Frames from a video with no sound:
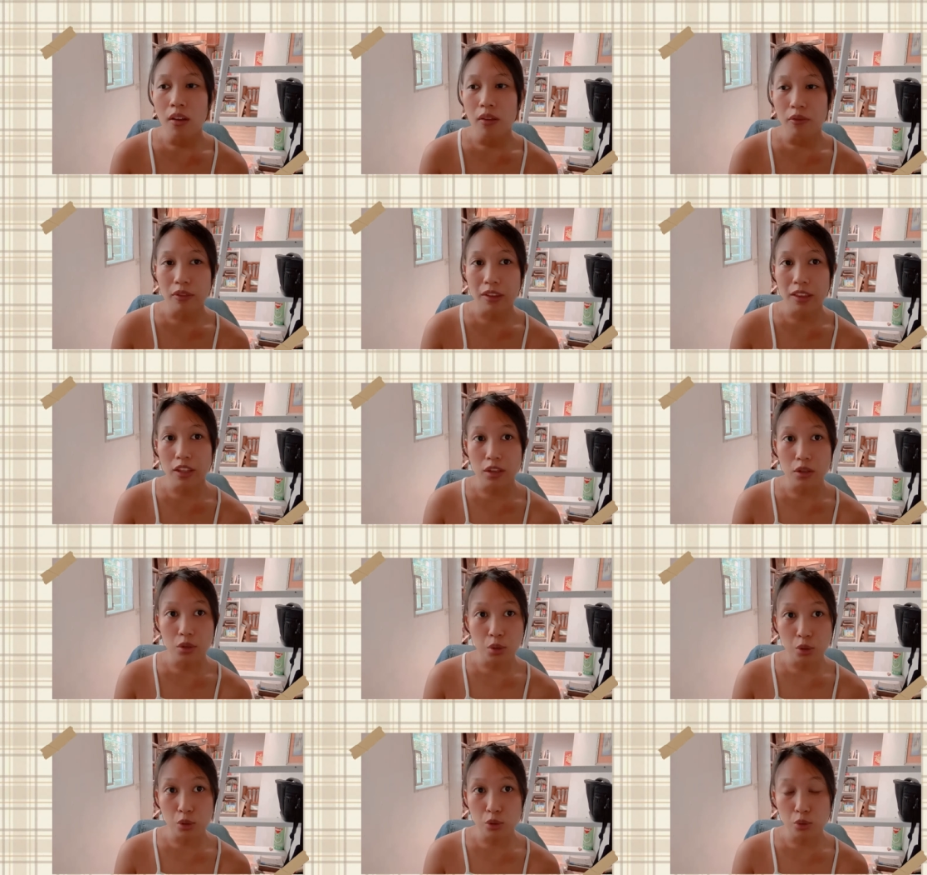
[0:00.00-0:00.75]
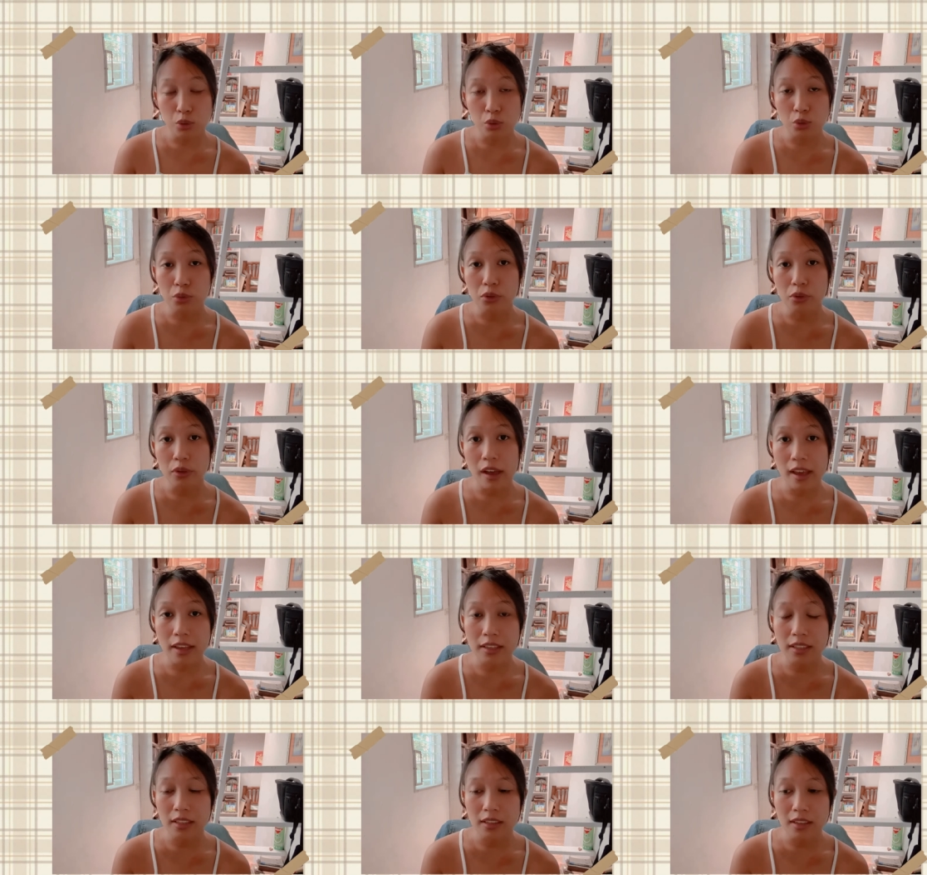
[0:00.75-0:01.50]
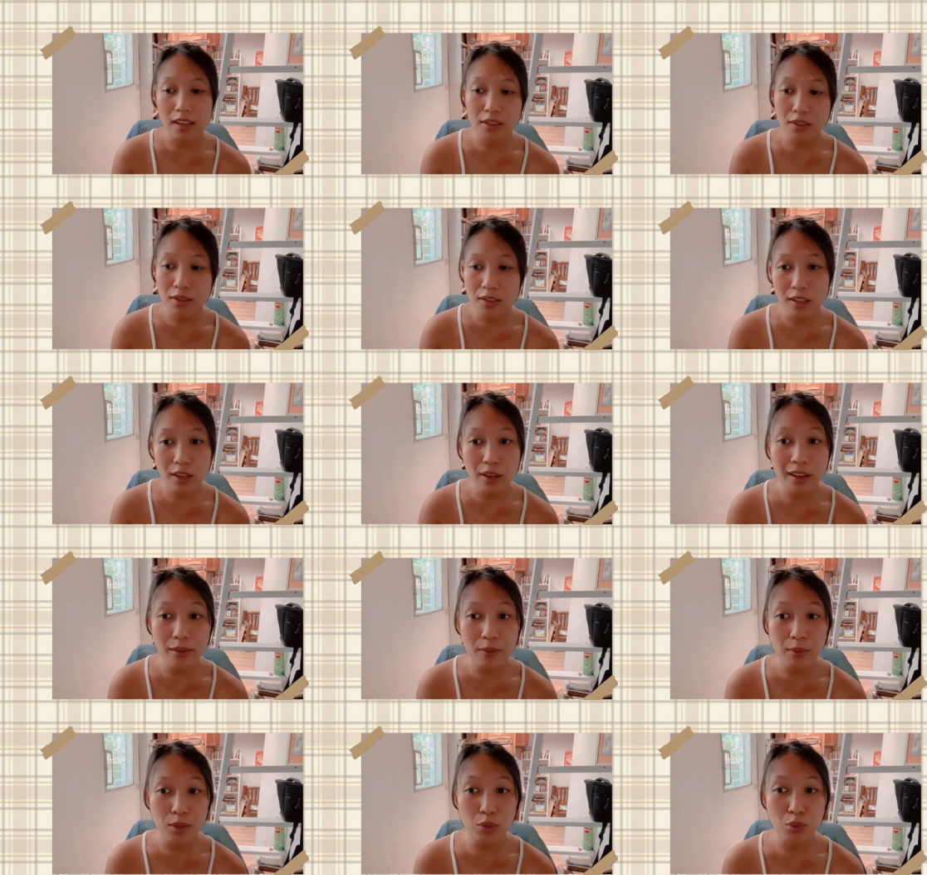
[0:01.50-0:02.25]
finished Jujutsu Kaisen
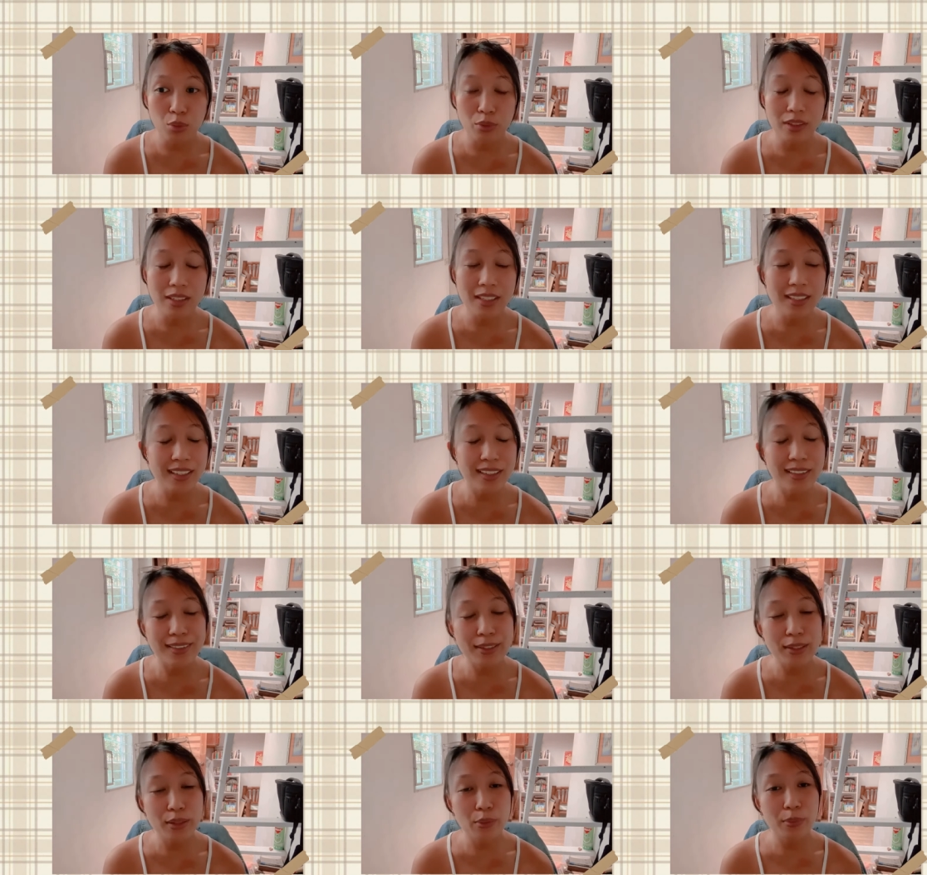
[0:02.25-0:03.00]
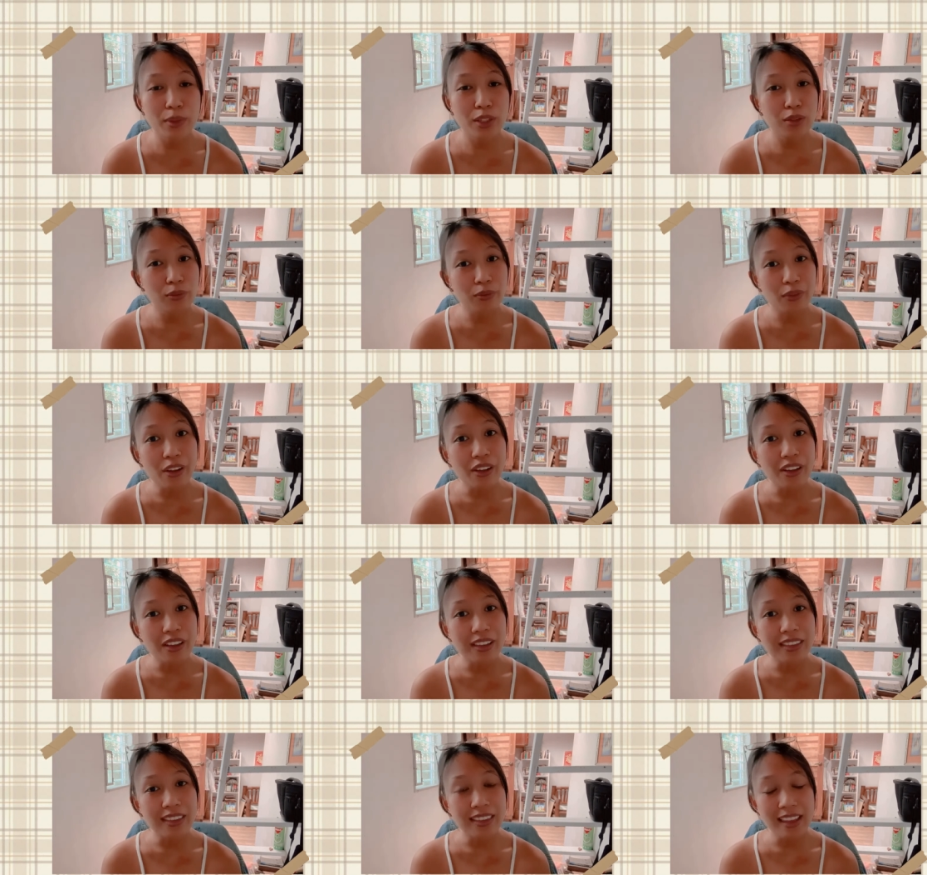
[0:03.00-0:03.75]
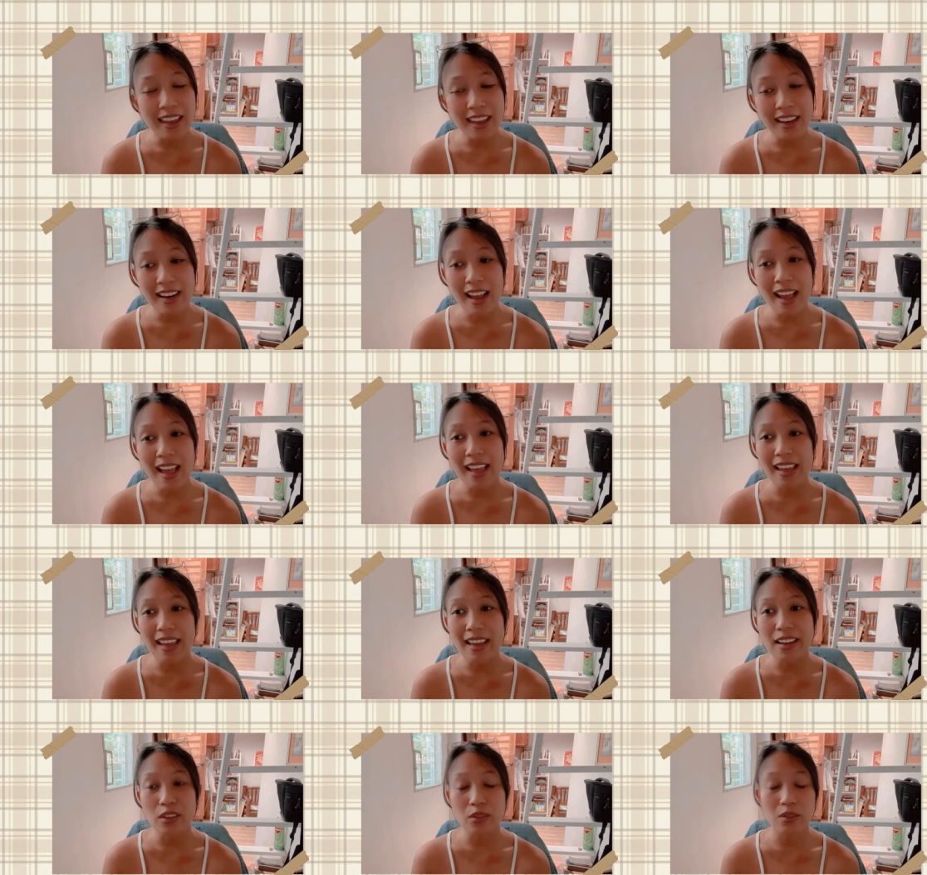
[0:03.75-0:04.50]
yesterday which was still so much fun and
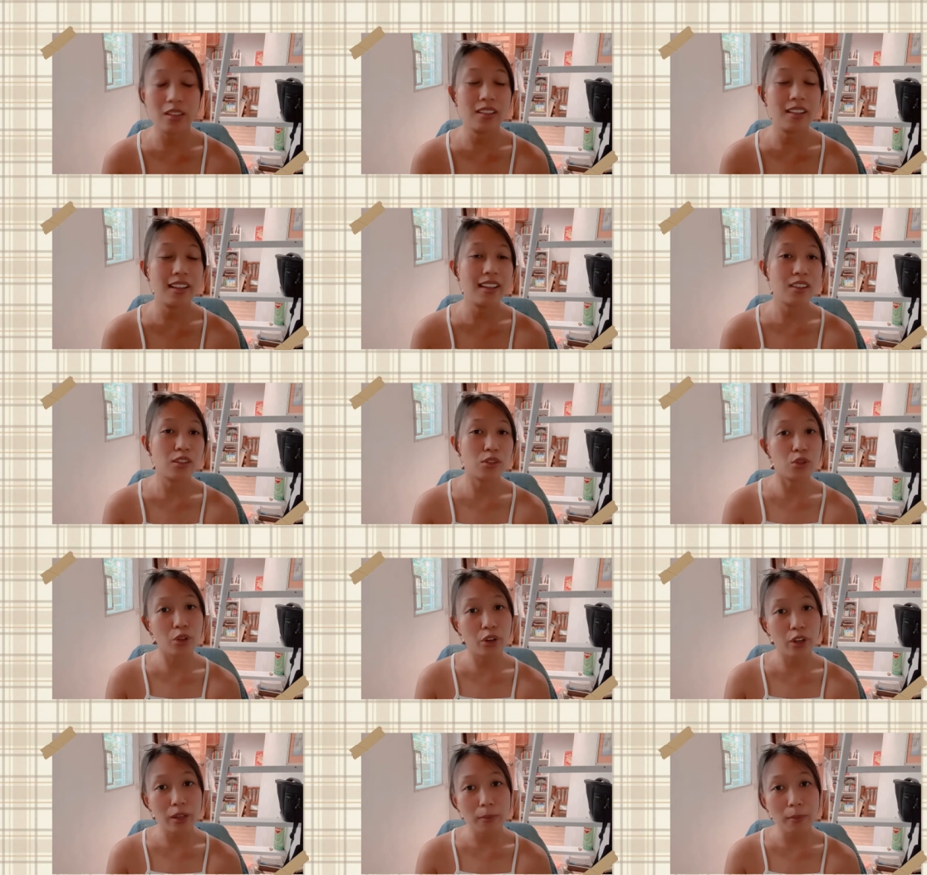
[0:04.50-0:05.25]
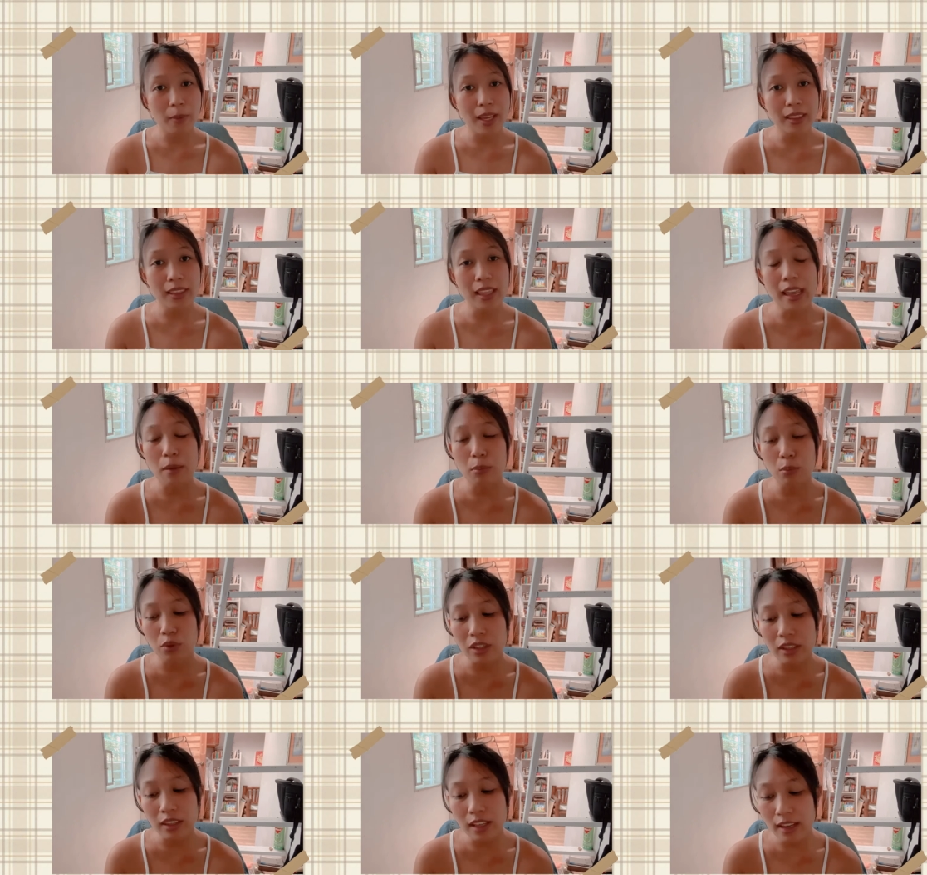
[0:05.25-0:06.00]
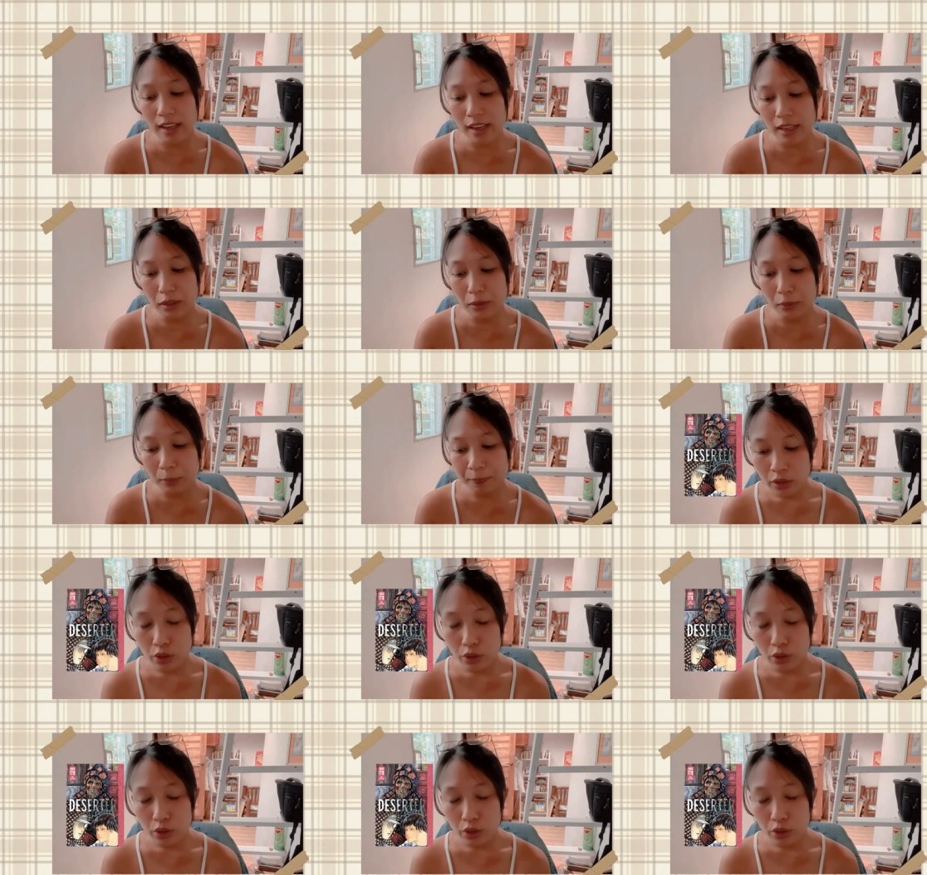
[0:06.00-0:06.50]
I really enjoyed my time reading it.